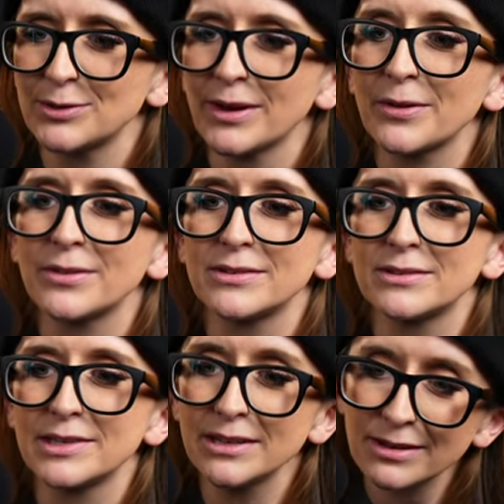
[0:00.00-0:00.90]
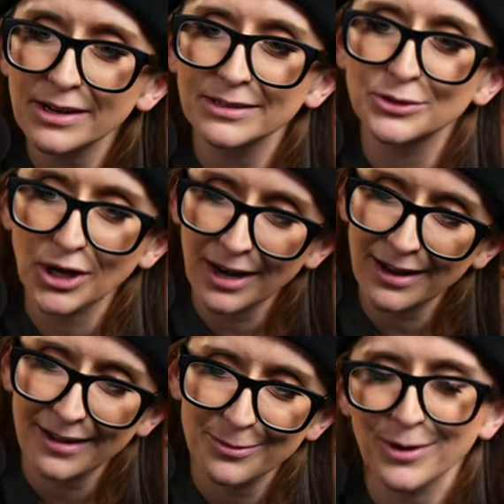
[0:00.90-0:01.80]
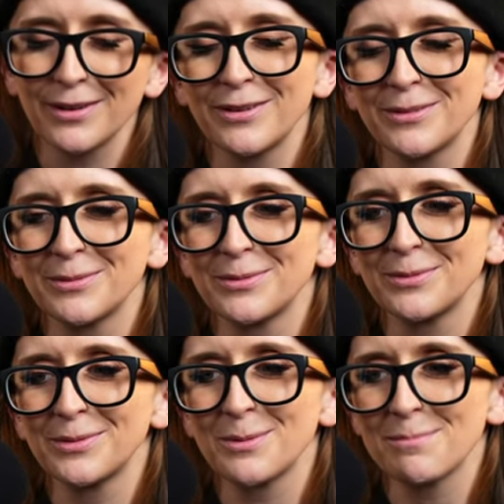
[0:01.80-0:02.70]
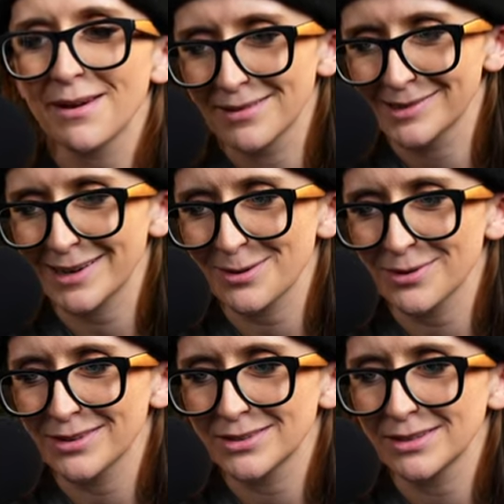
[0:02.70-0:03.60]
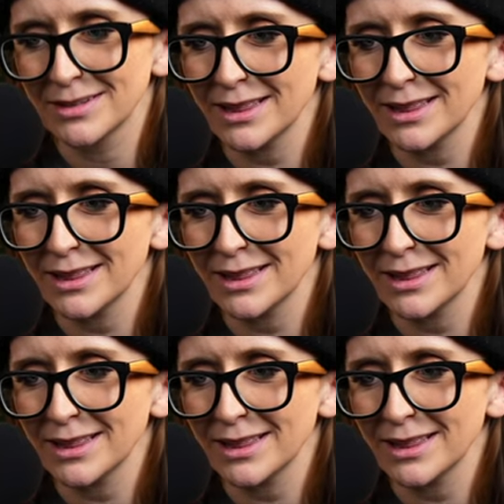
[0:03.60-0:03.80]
now the deer can dry while the bear is getting worked on.